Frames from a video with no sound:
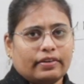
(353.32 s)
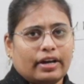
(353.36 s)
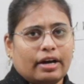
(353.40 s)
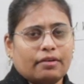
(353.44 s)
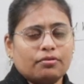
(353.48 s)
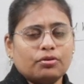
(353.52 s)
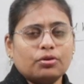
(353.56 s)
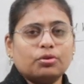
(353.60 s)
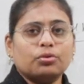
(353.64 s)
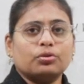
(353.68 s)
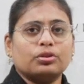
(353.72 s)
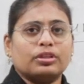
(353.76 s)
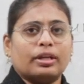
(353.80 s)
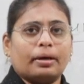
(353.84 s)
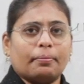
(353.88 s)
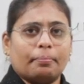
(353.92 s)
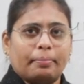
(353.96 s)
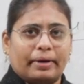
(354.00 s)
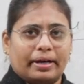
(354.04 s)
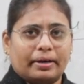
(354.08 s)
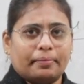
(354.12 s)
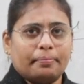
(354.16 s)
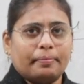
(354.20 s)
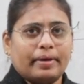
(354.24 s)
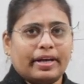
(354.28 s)
have to do the
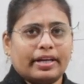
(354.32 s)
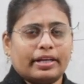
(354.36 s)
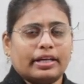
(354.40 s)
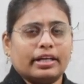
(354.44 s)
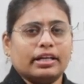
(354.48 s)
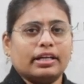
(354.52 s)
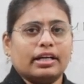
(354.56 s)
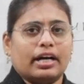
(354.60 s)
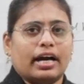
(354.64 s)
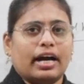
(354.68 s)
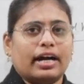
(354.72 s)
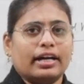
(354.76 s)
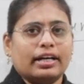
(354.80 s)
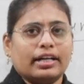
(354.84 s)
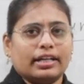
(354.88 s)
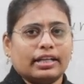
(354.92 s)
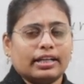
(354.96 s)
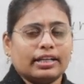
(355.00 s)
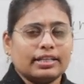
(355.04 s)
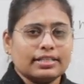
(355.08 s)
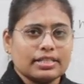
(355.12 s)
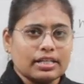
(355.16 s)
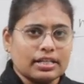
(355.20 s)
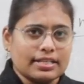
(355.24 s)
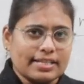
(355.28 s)
bed making, and
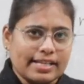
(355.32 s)
also